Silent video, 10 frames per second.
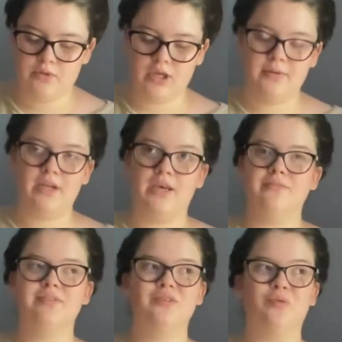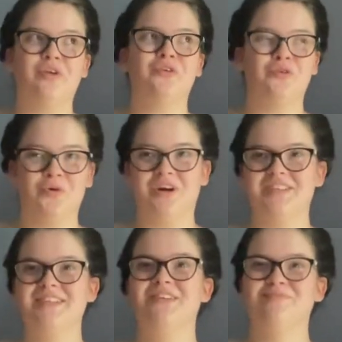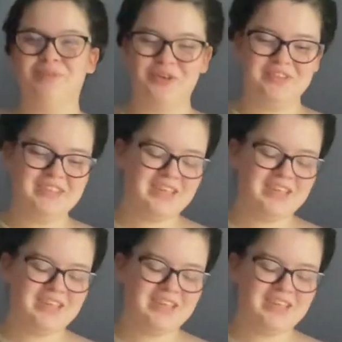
I mean a one quart mold.